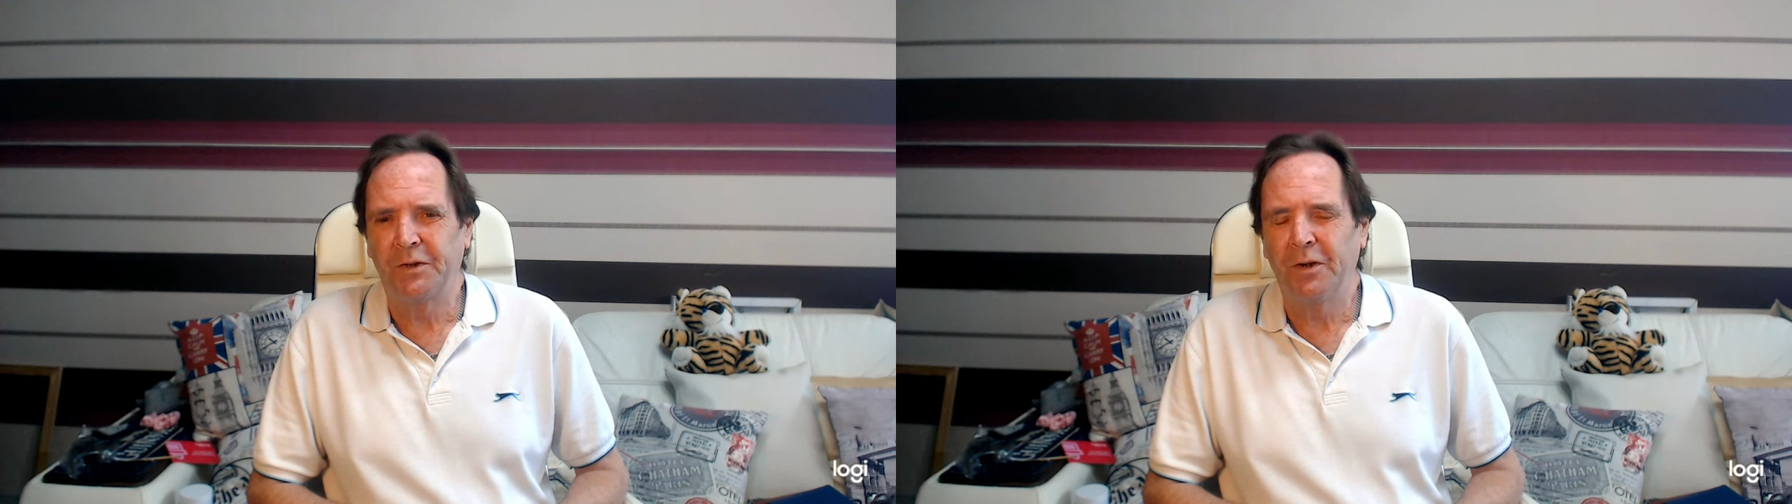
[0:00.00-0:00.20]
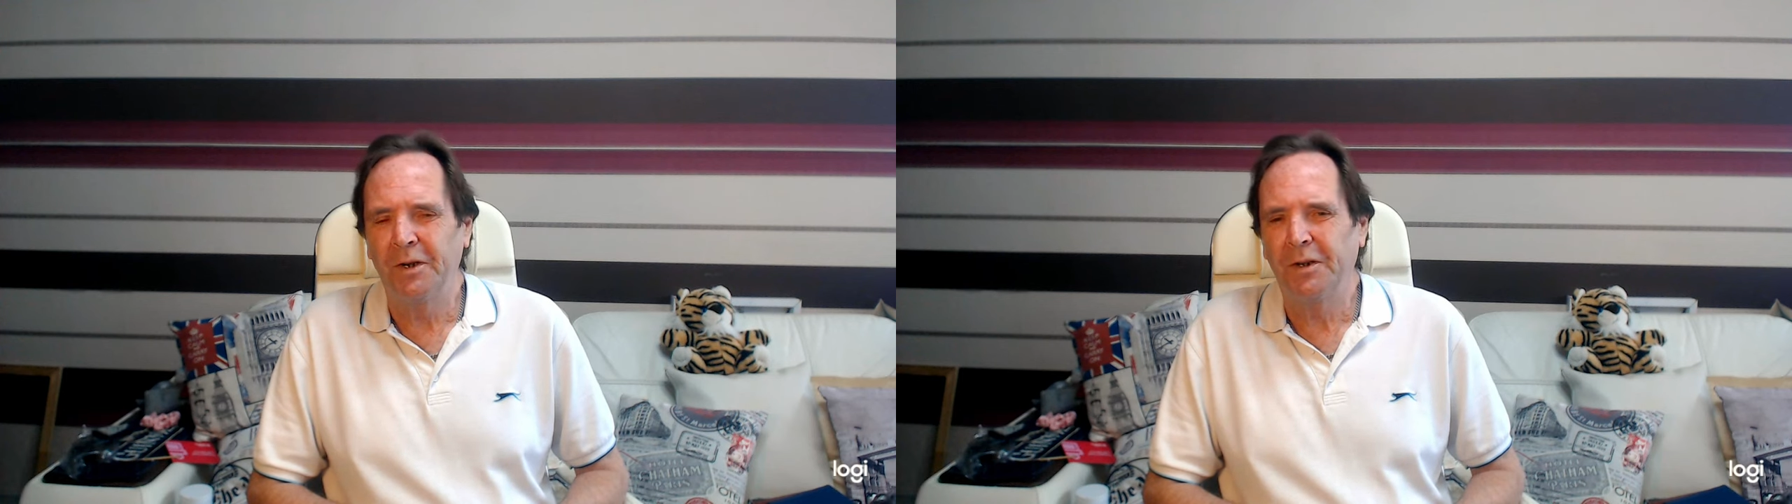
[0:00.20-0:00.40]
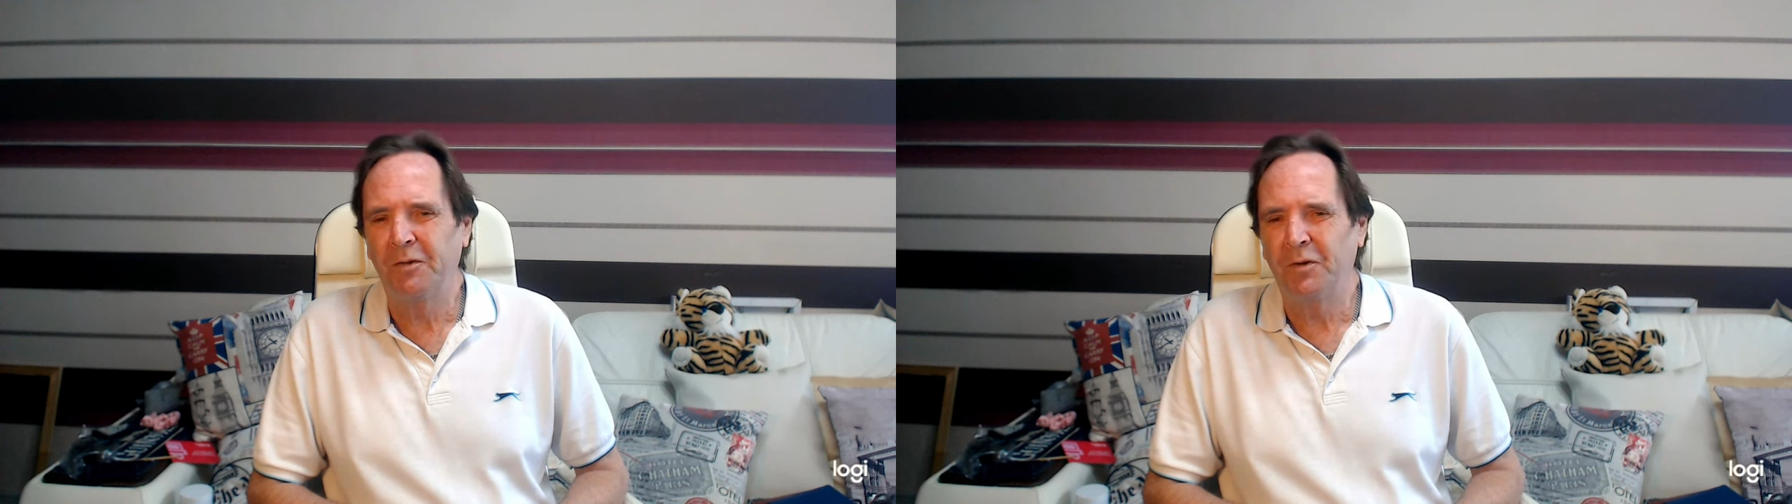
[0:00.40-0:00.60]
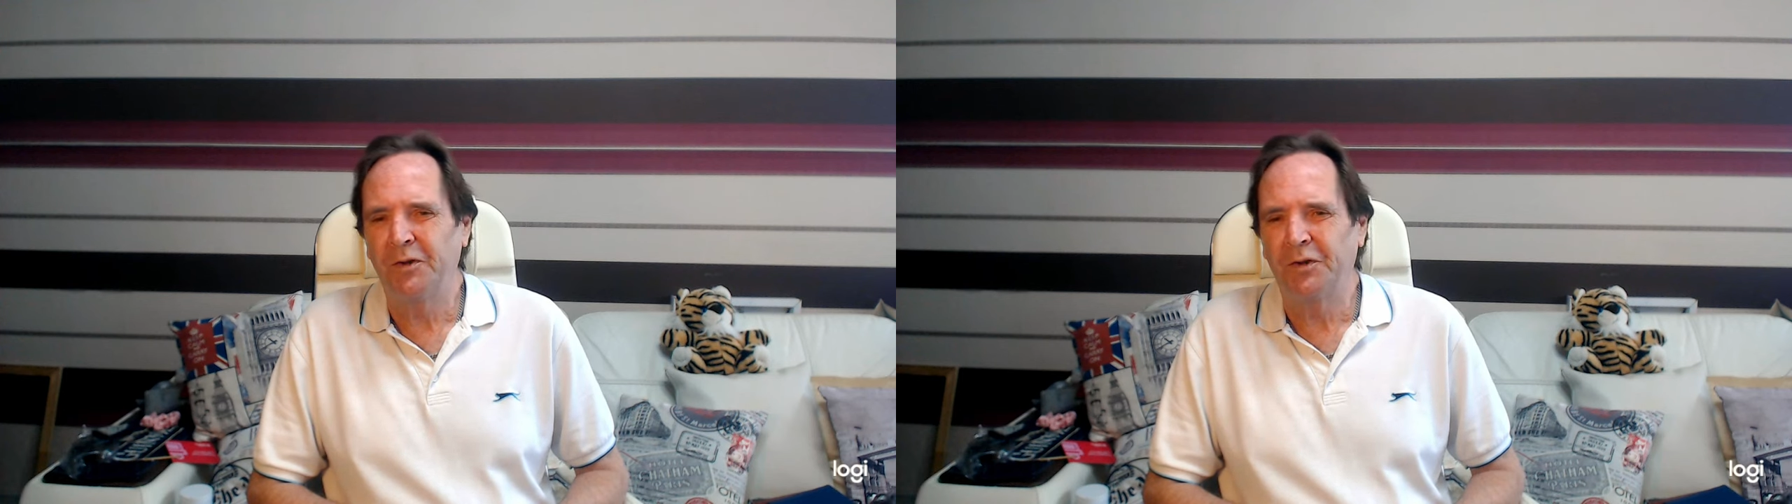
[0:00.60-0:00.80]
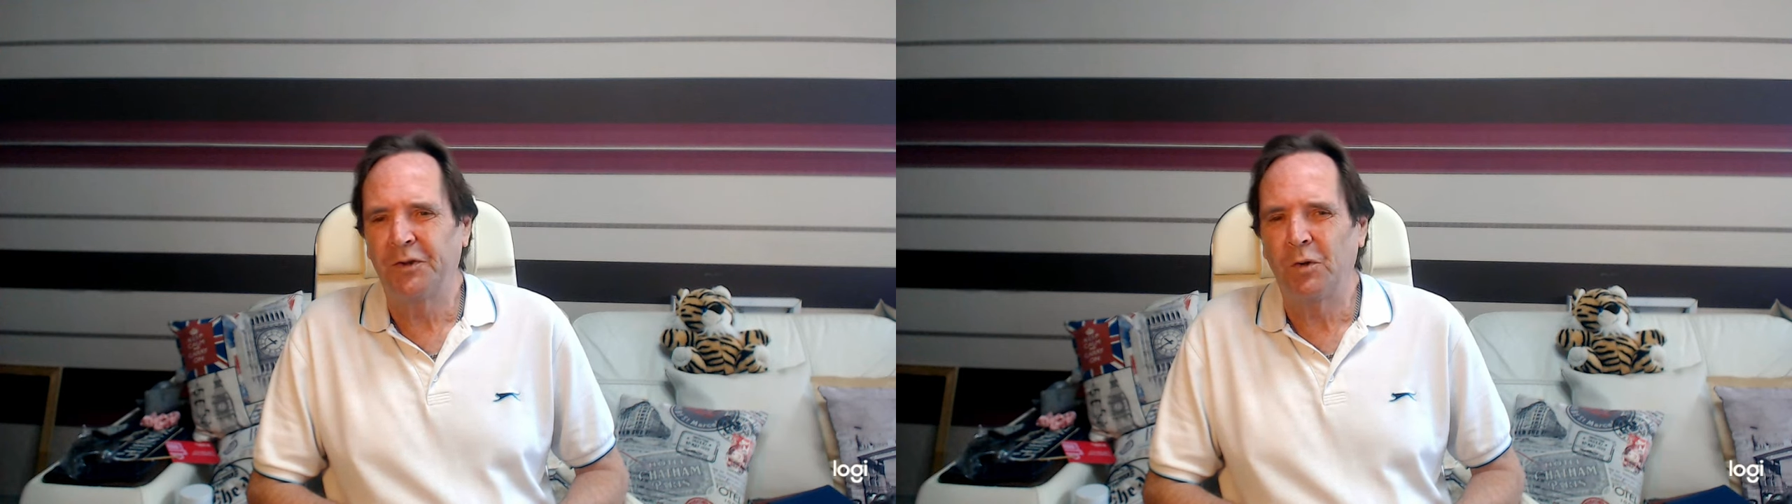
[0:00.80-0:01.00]
Currently,
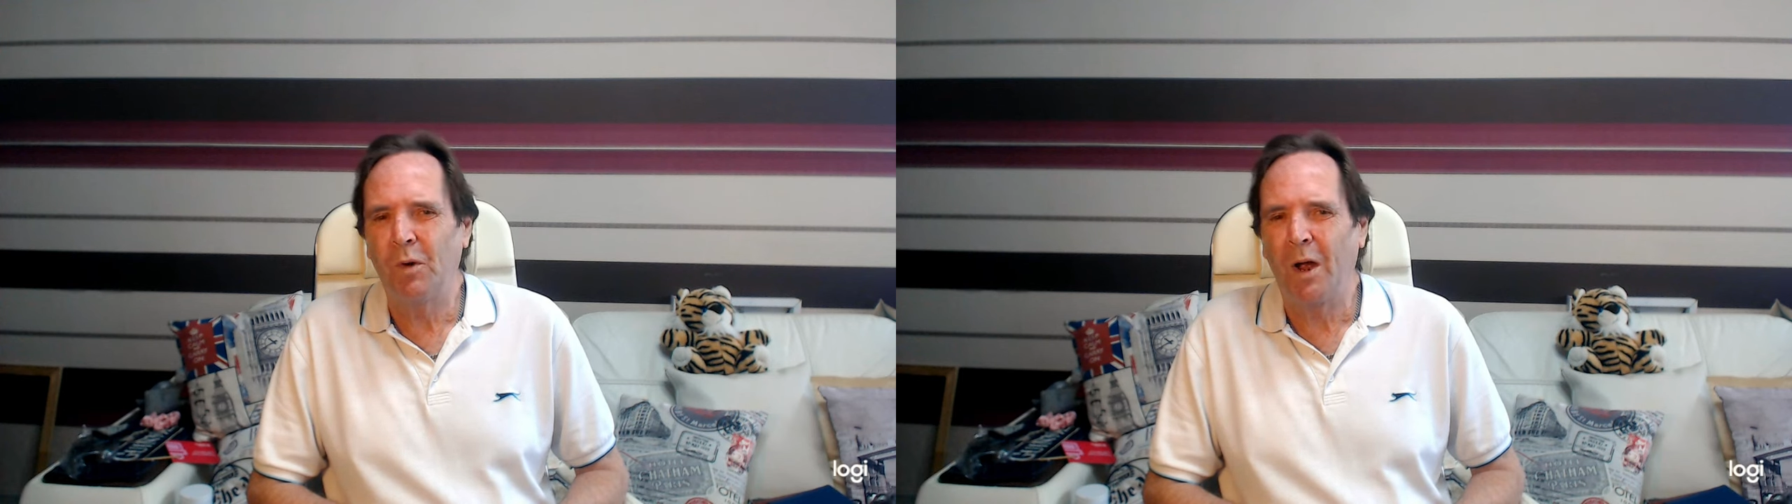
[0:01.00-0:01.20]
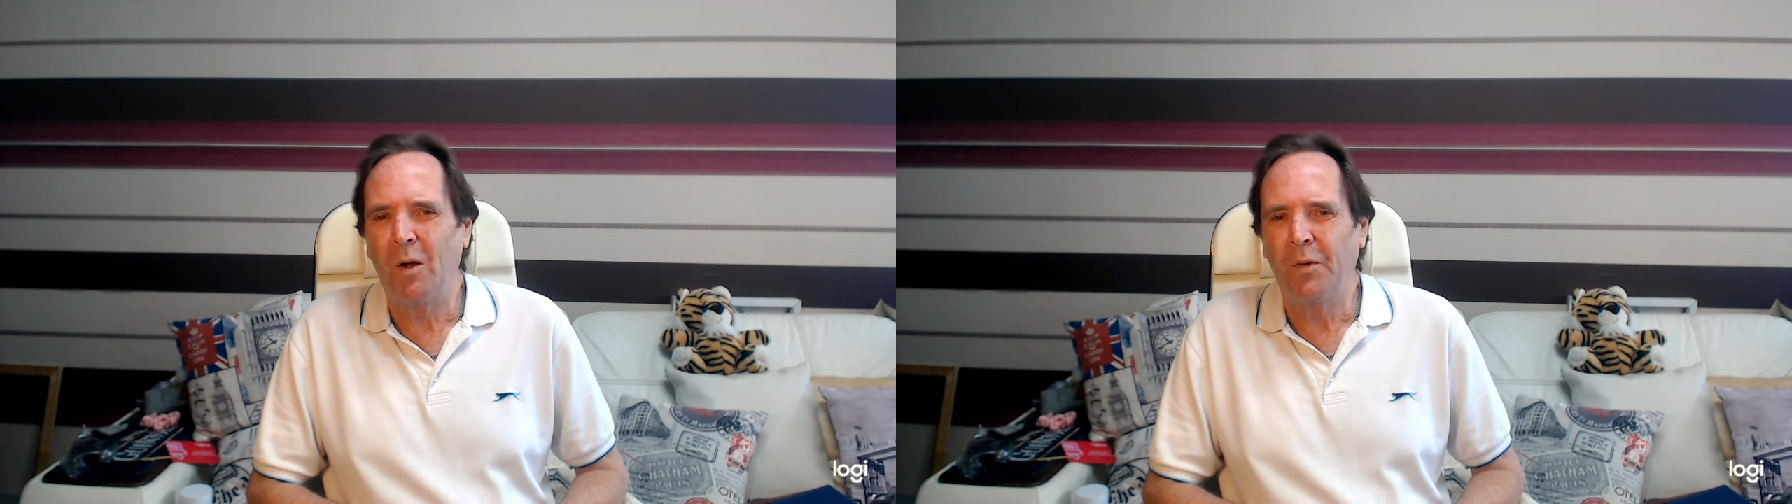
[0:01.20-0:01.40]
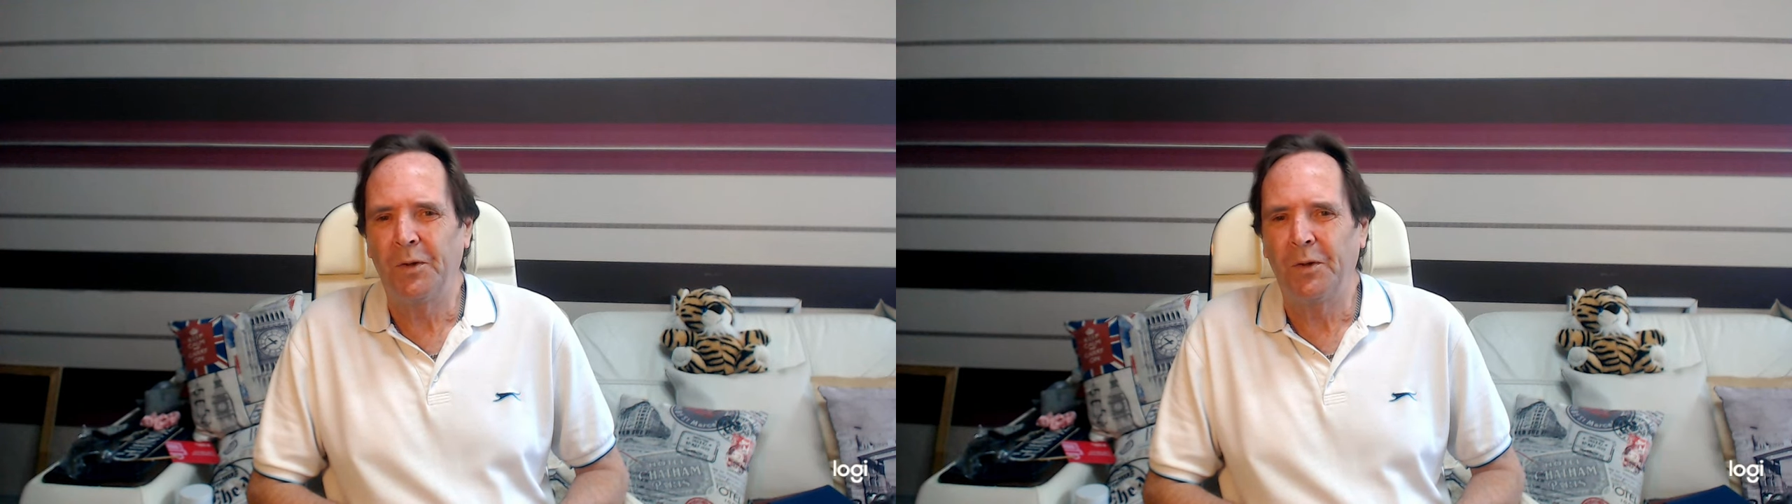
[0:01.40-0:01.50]
Russia's 12th